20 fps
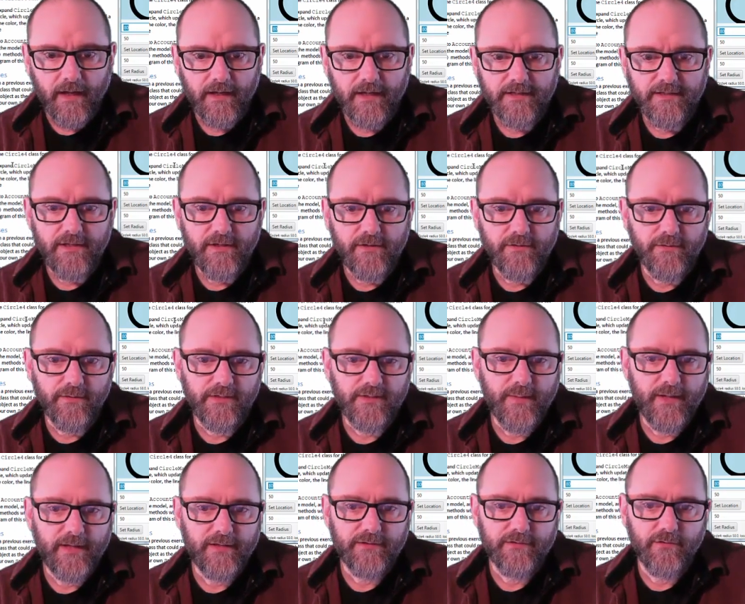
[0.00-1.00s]
continue to
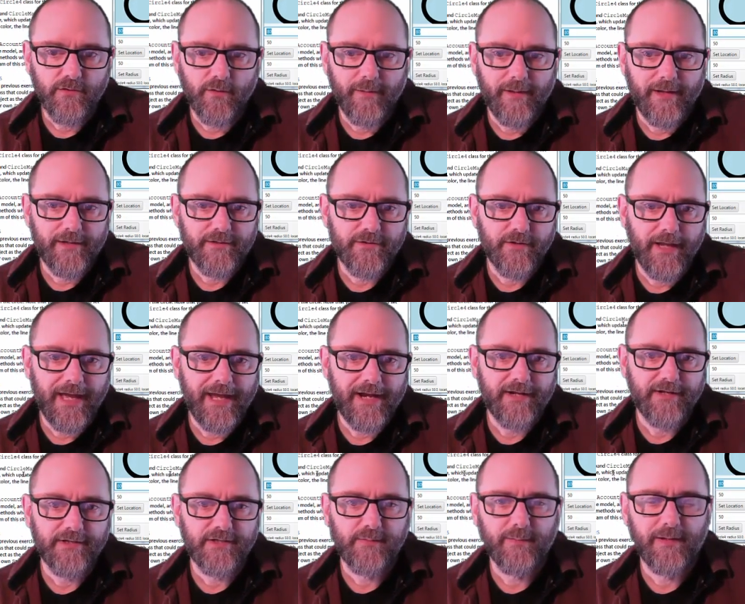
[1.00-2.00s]
expand circle manager,
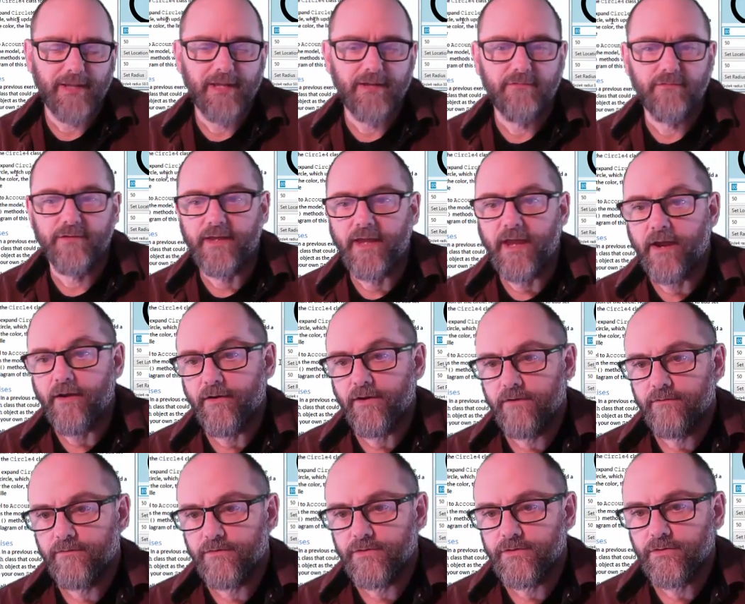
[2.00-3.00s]
add a display for the
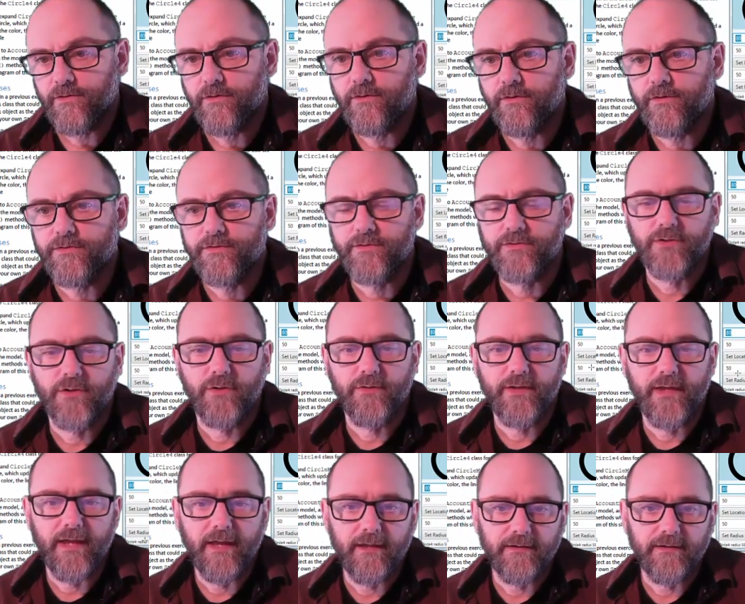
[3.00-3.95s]
area of the circle. So show